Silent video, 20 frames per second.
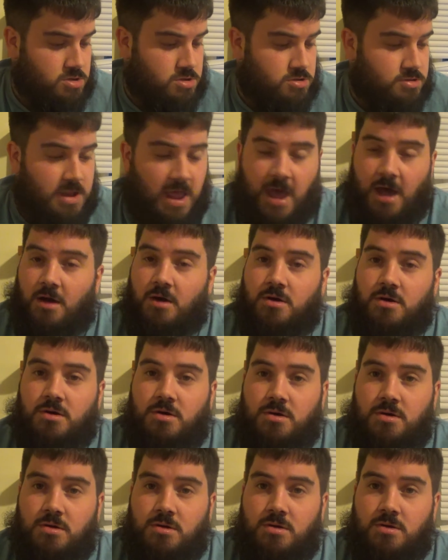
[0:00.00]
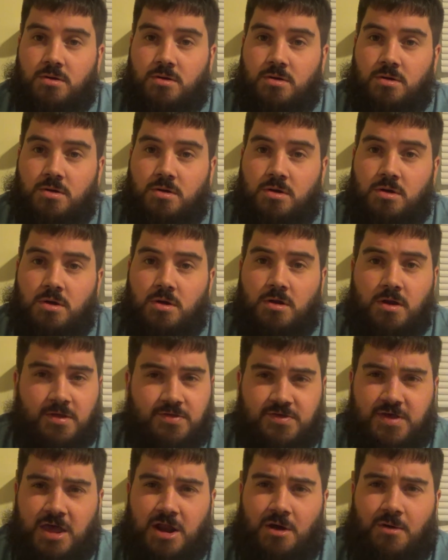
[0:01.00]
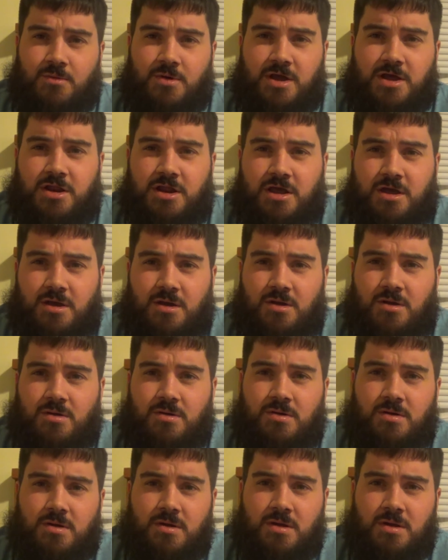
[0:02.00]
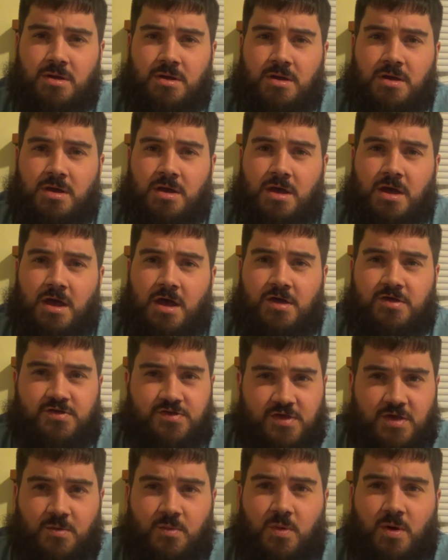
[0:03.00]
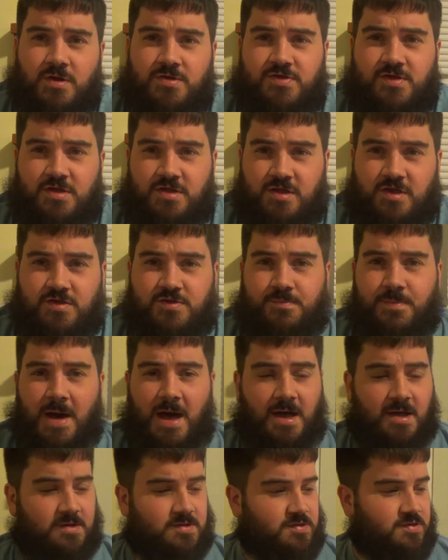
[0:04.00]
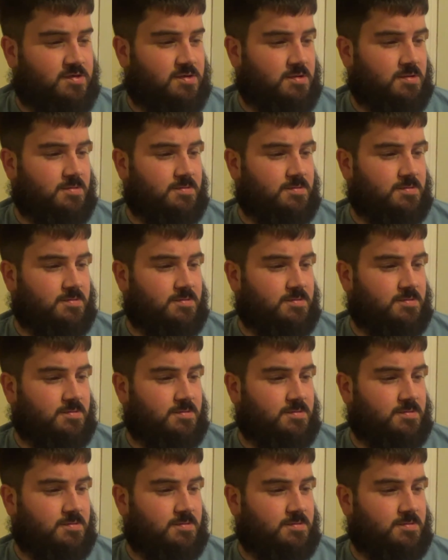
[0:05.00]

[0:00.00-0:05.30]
Now, let's get on in here and see what's in this box.